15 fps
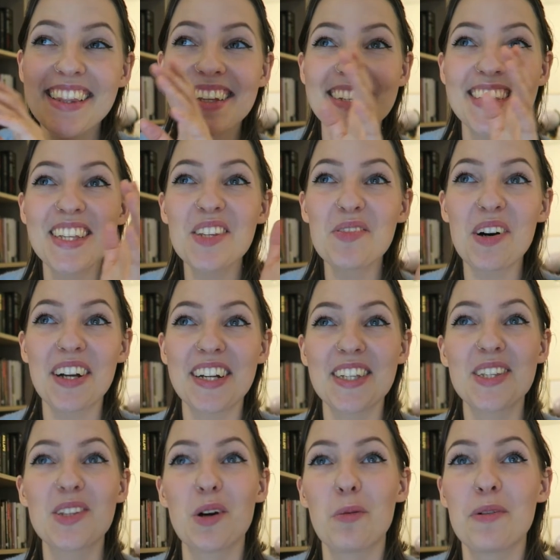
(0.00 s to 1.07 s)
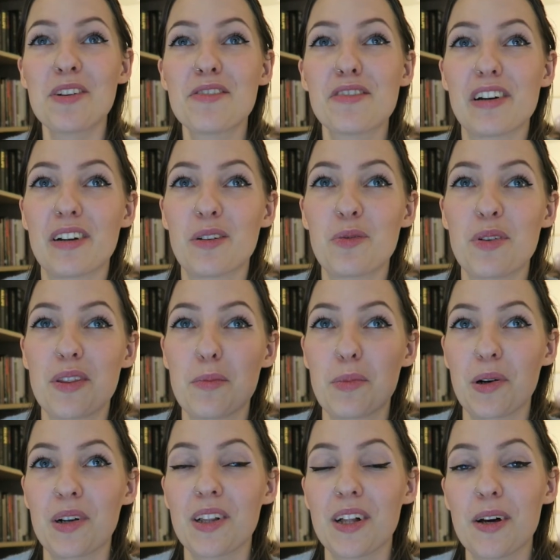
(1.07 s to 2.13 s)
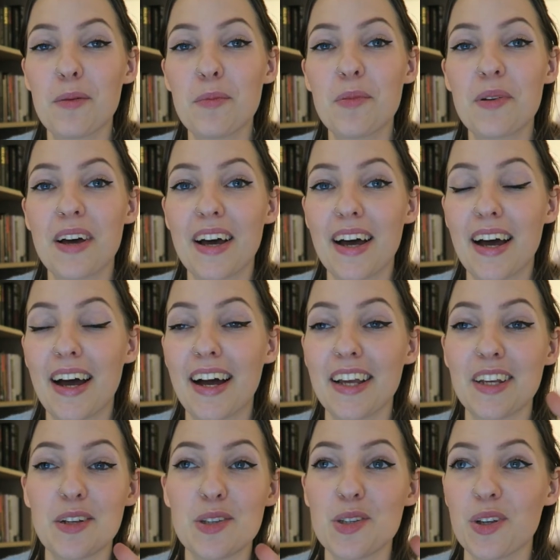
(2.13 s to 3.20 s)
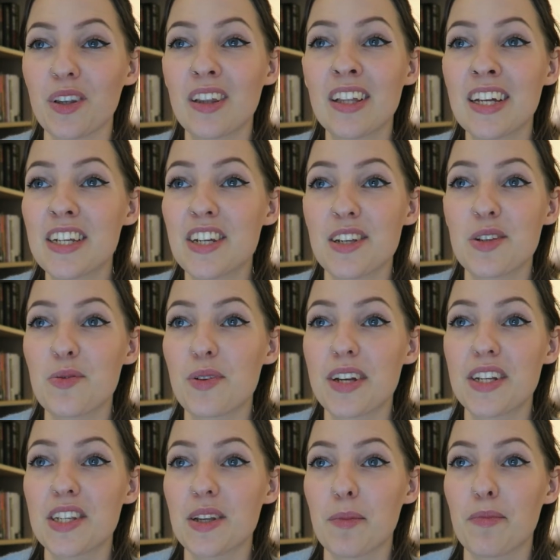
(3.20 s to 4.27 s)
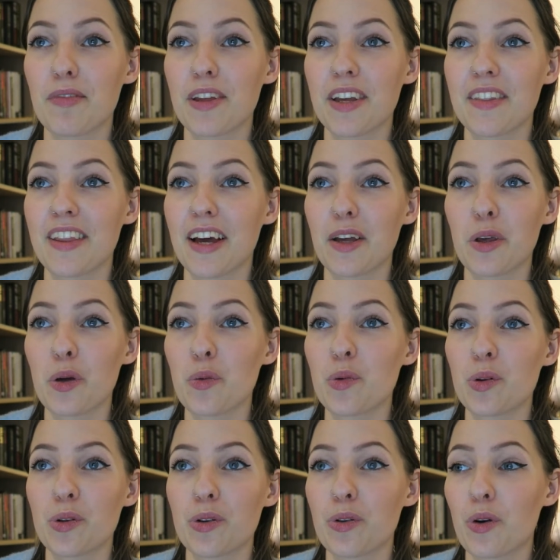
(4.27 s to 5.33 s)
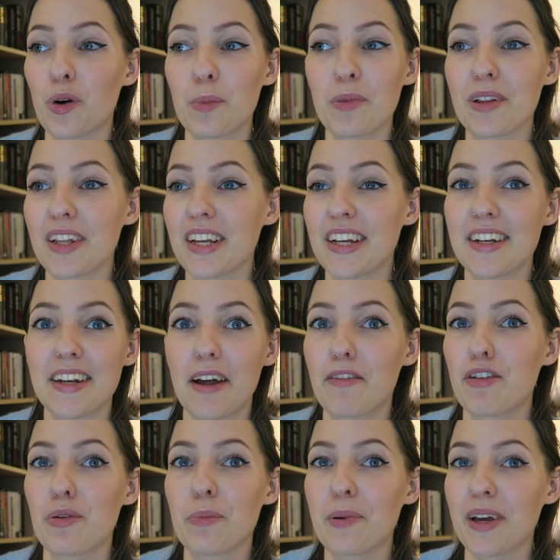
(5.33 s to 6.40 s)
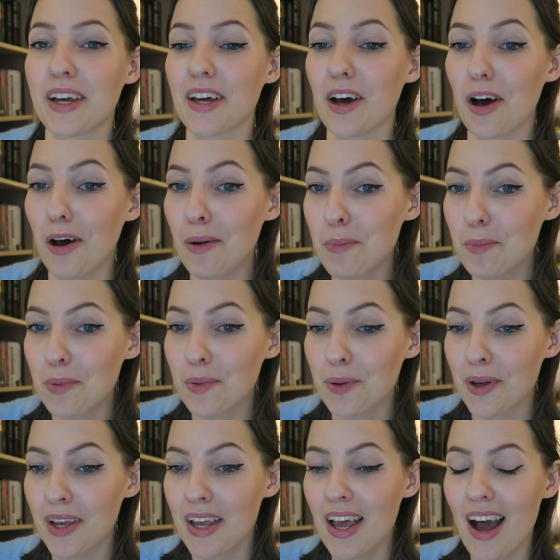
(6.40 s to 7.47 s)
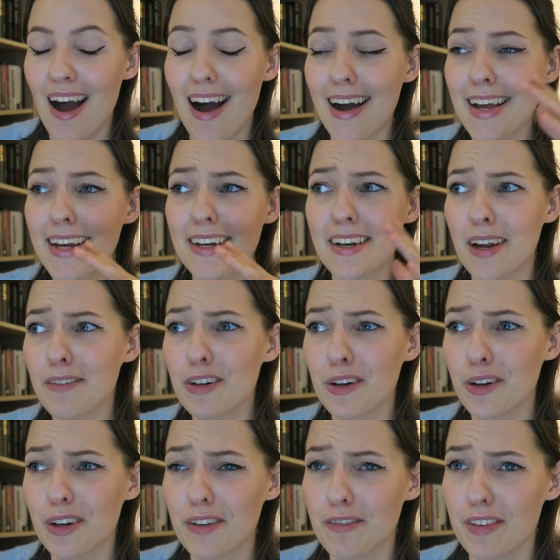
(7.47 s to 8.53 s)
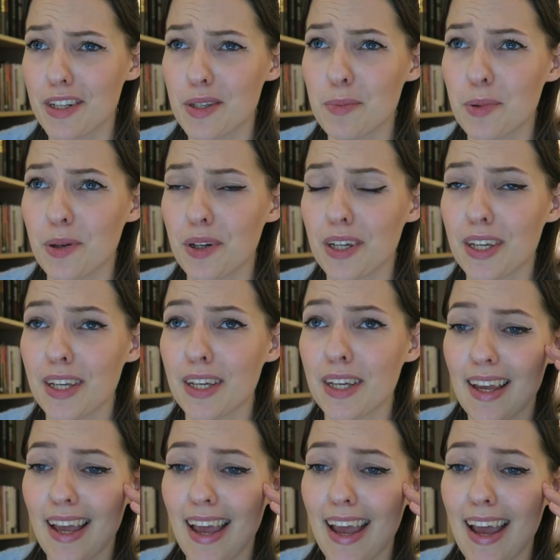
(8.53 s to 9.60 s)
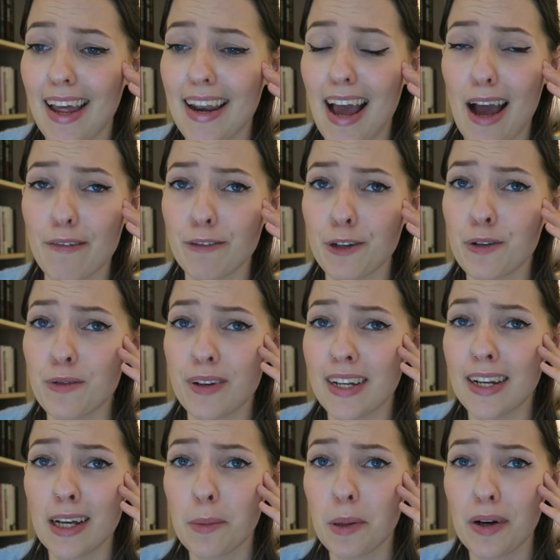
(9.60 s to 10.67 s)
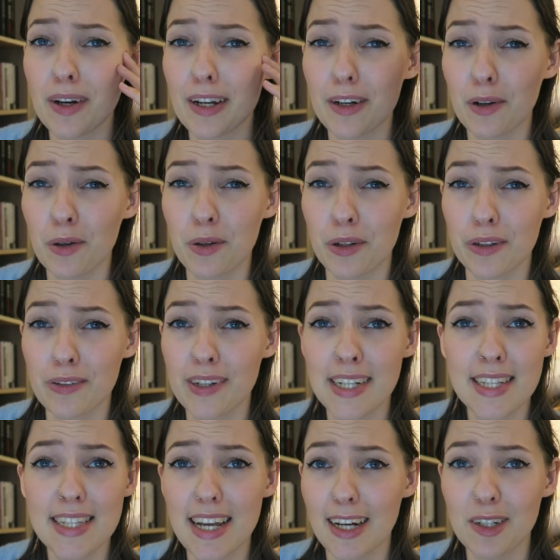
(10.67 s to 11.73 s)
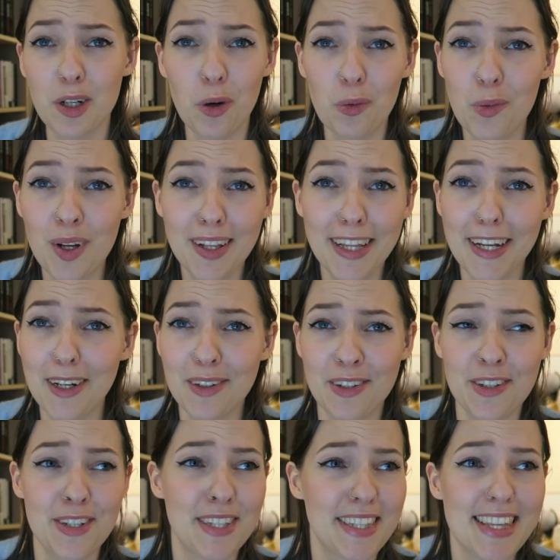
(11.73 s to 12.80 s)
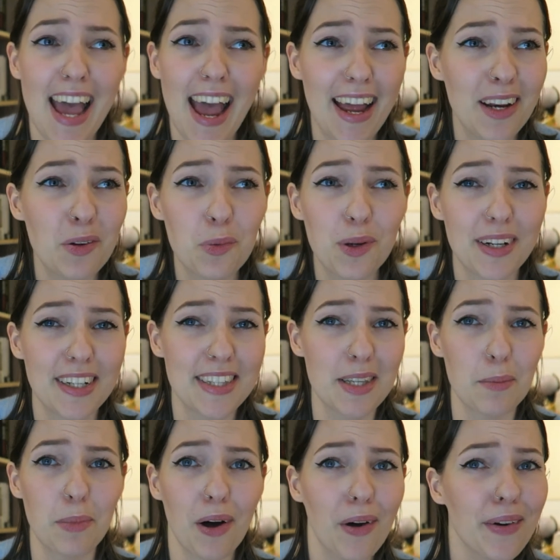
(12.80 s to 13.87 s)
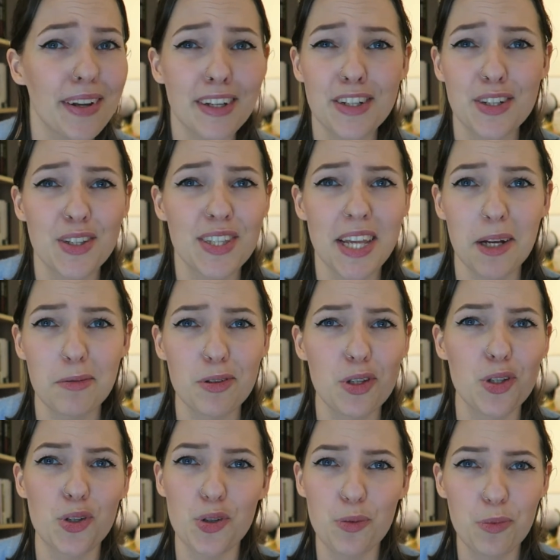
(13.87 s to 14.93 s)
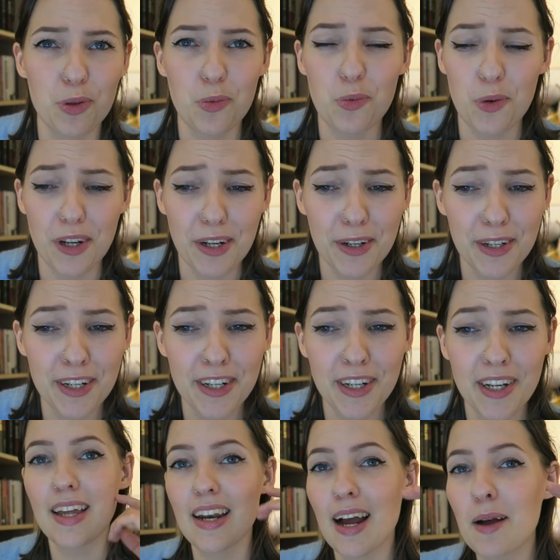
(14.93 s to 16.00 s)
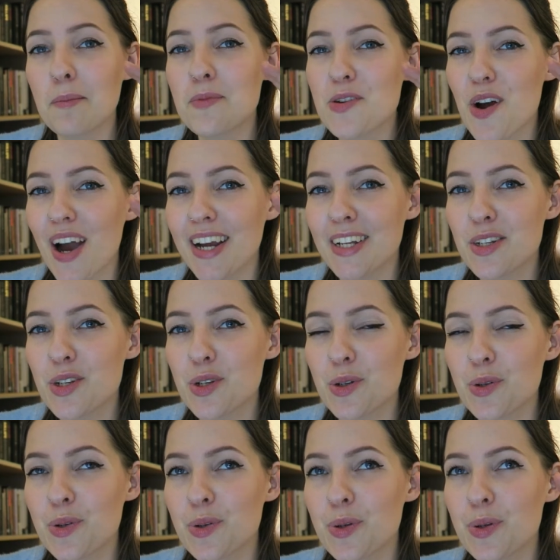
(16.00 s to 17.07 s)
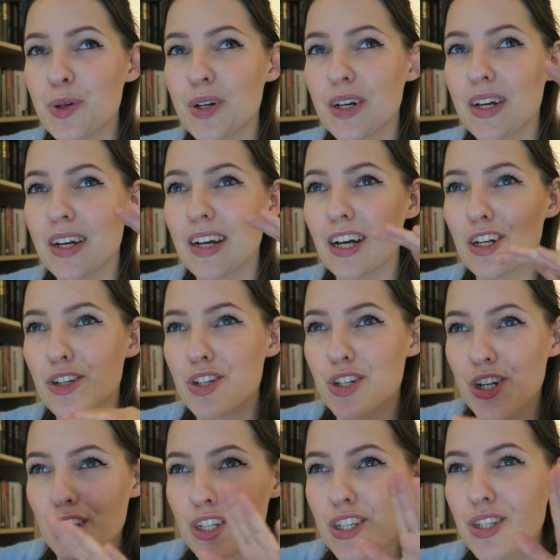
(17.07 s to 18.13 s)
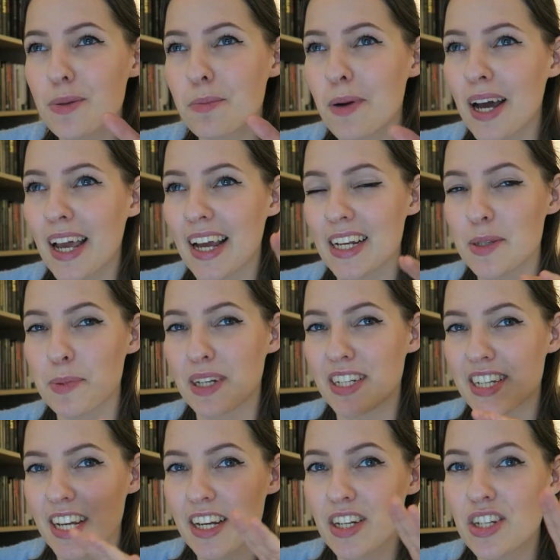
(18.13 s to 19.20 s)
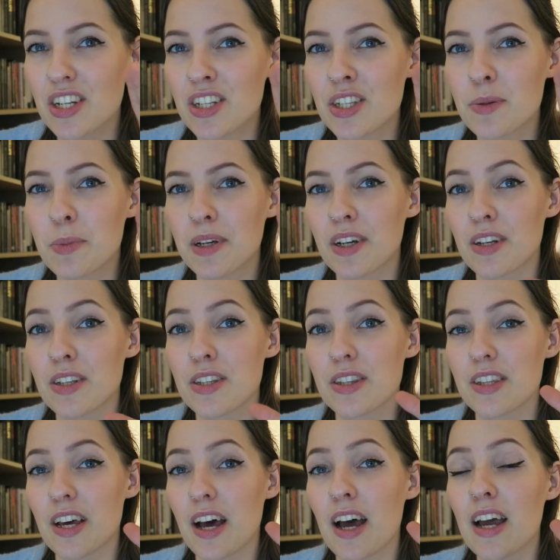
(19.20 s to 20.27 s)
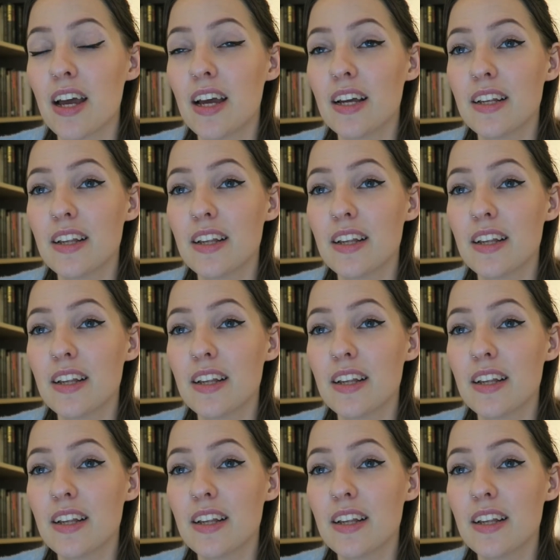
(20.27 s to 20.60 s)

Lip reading: This is what is so much fun with a book club. You suddenly just read something that you would normally never pick up. I had never heard of this book. And after reading about it on Goodreads, I don't really understand what it's about. It just sounds super weird. And I'm trying to adjust my expectations because the